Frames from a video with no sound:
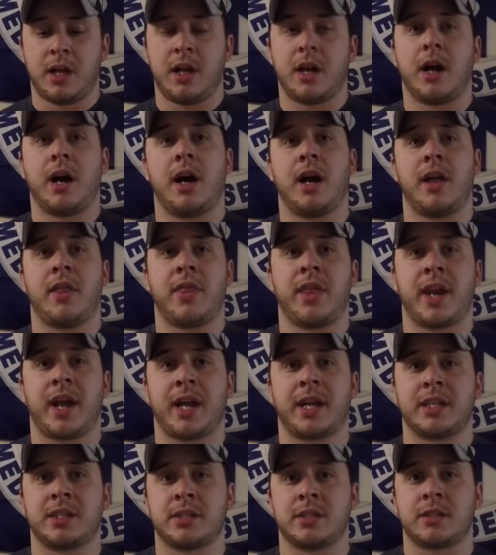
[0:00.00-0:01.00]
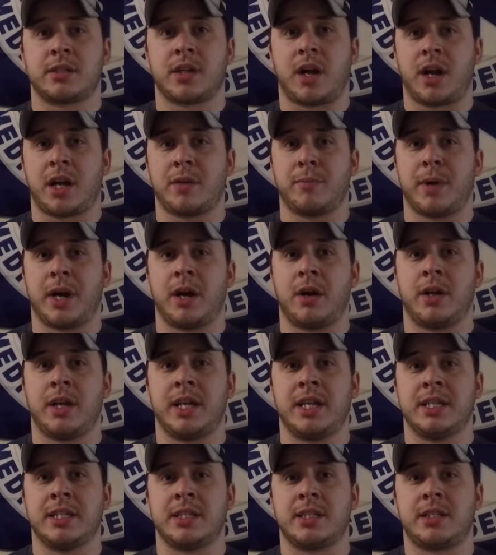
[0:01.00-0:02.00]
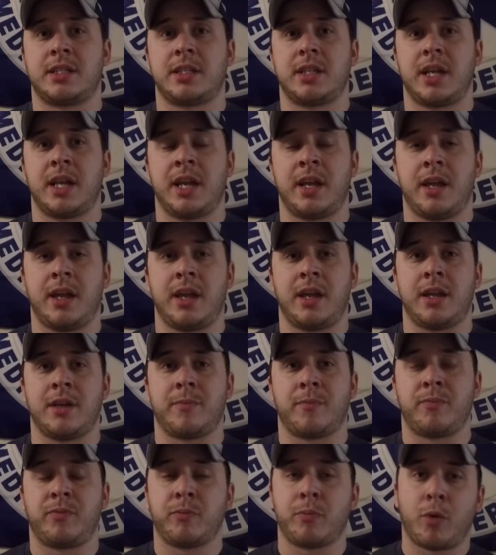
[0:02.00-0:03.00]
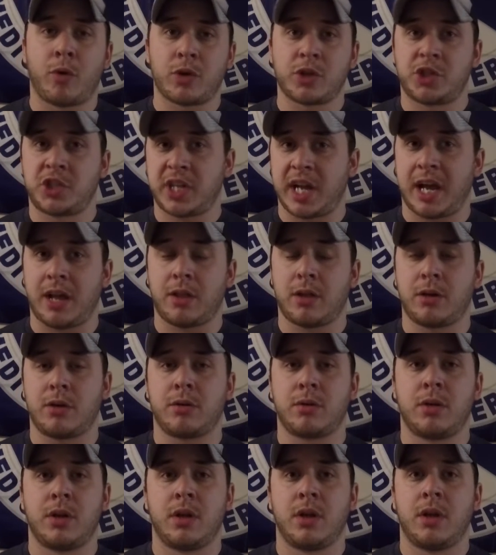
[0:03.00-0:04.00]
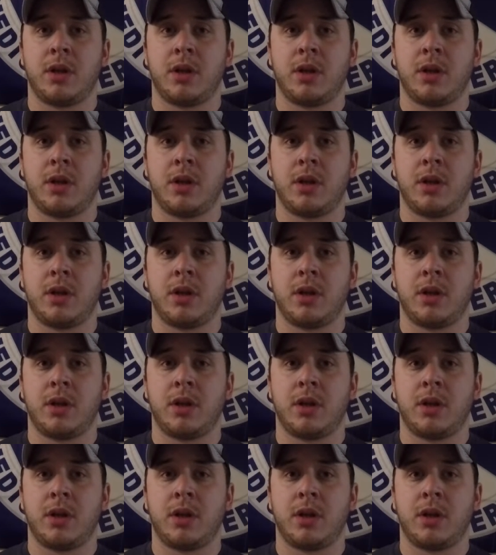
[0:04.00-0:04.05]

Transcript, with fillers: uh, that I can talk about is a more shallow